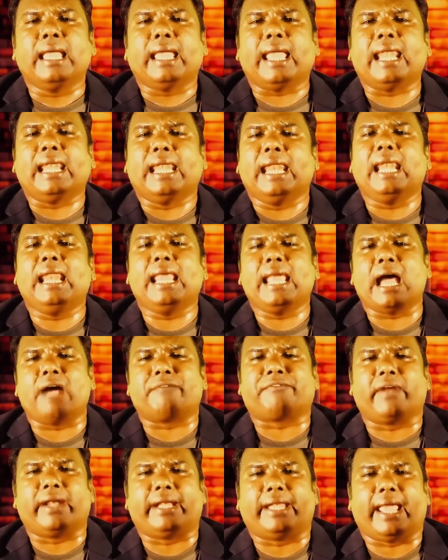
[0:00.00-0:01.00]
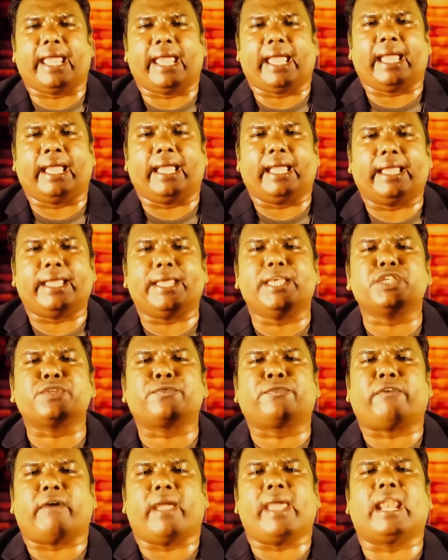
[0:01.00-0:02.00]
A lily of a day is
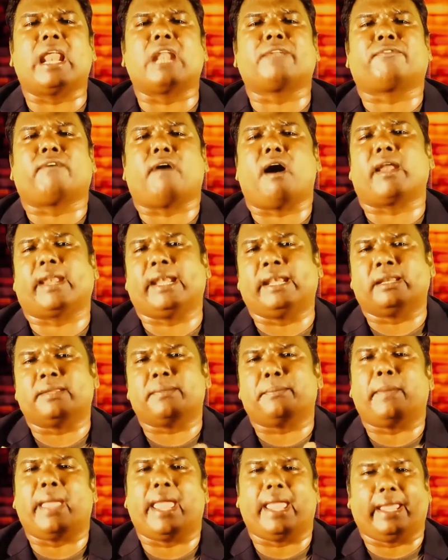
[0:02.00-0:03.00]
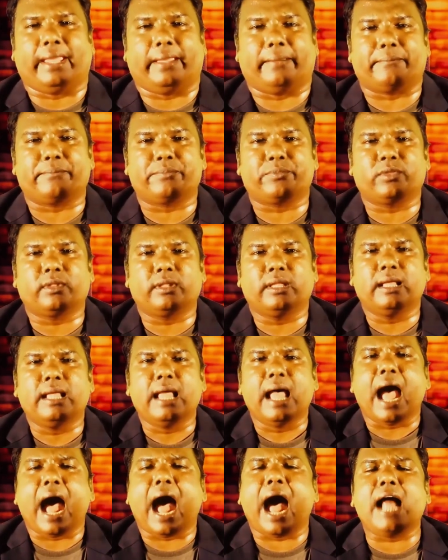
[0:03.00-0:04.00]
fairer for in May,
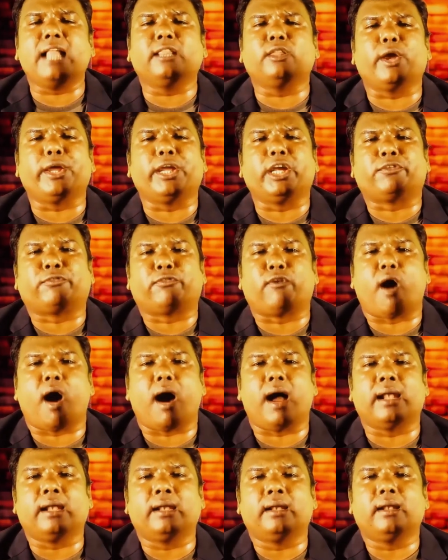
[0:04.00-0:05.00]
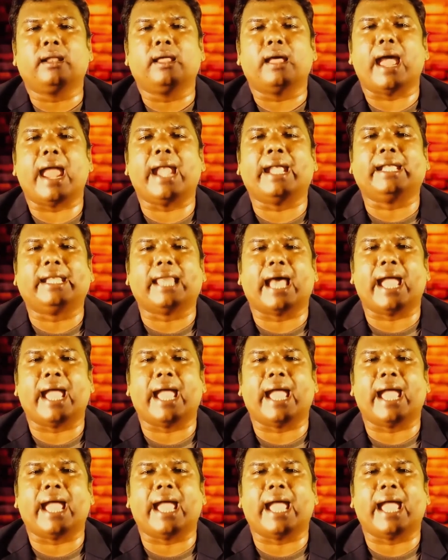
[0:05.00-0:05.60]
although it fall and